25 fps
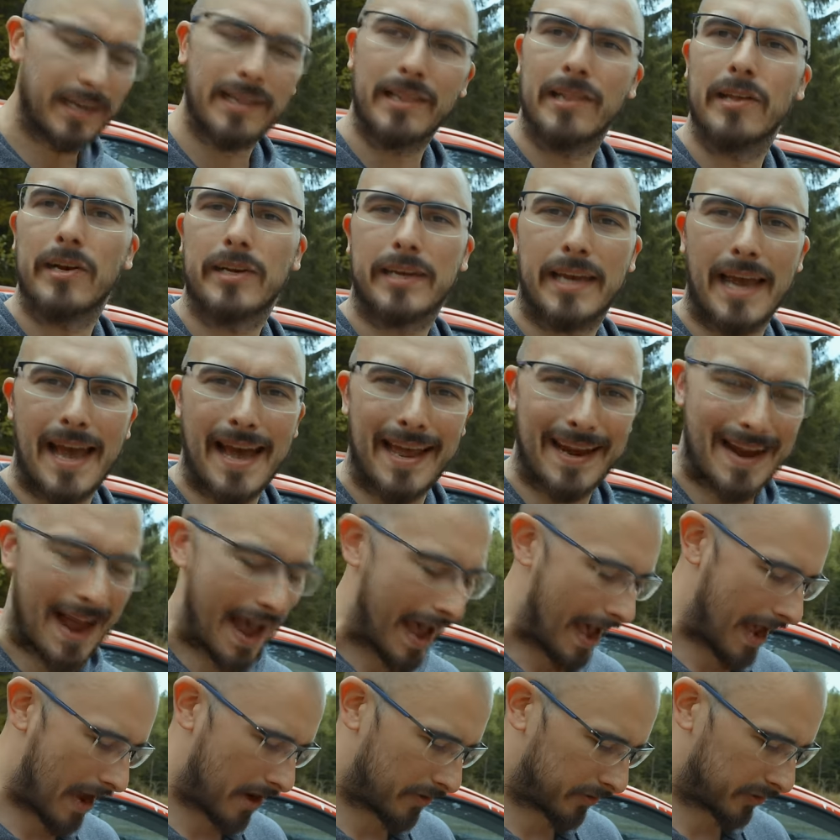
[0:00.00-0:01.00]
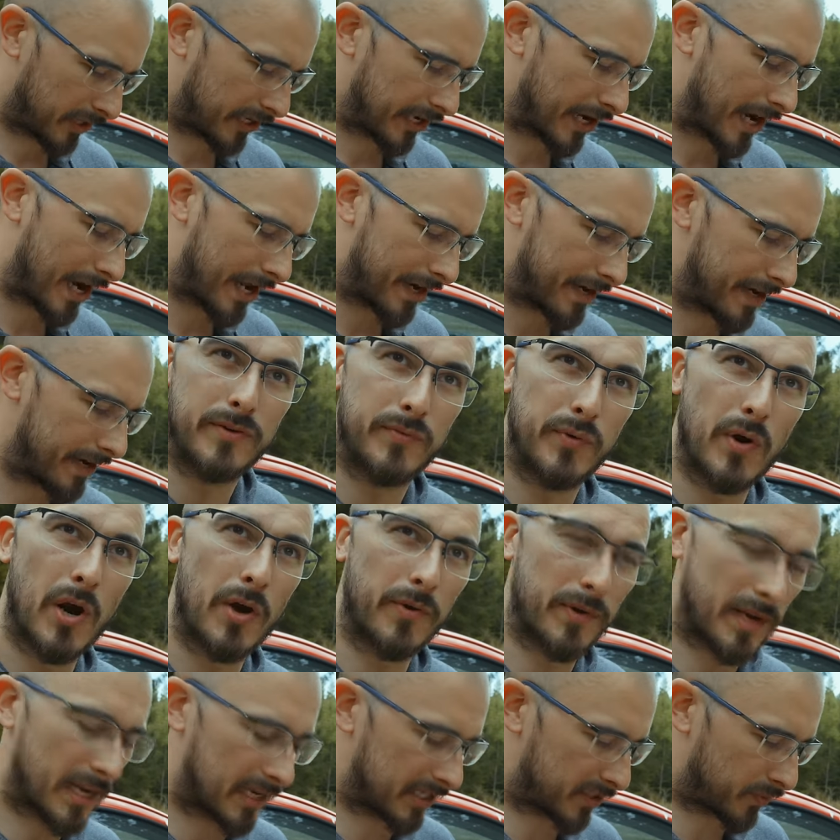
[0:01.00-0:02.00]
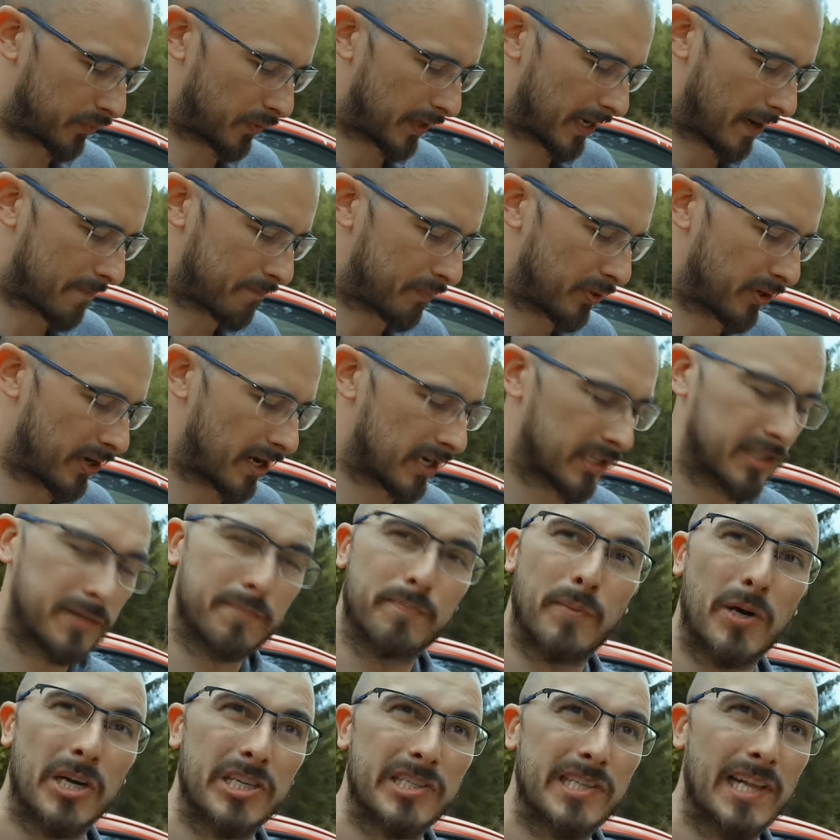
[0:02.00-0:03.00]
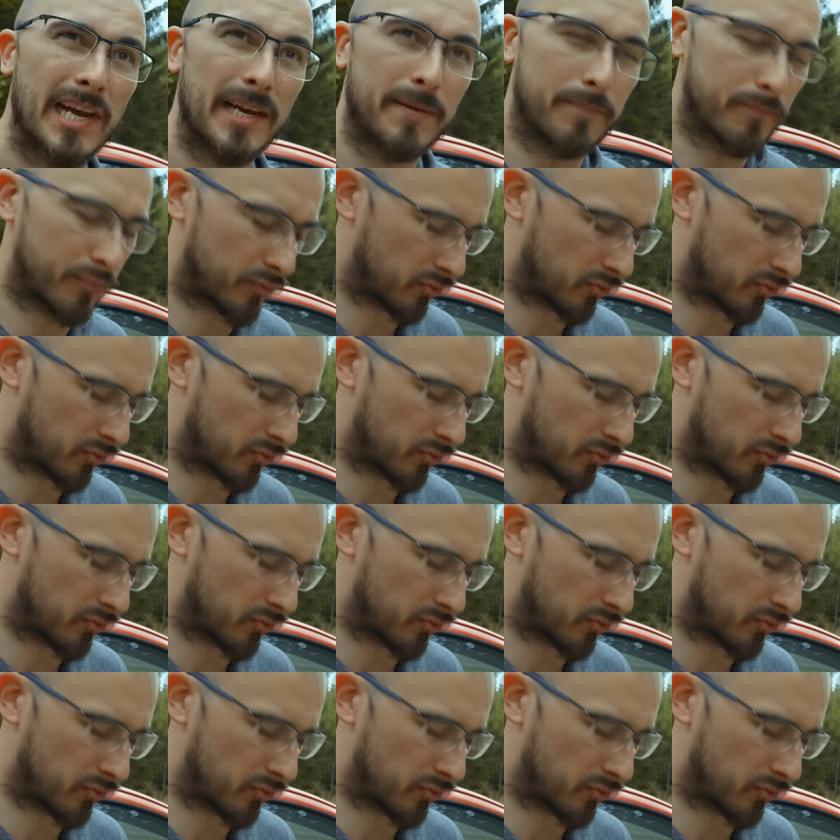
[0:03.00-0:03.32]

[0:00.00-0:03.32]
a look at how good the drone is when I put on Spotlight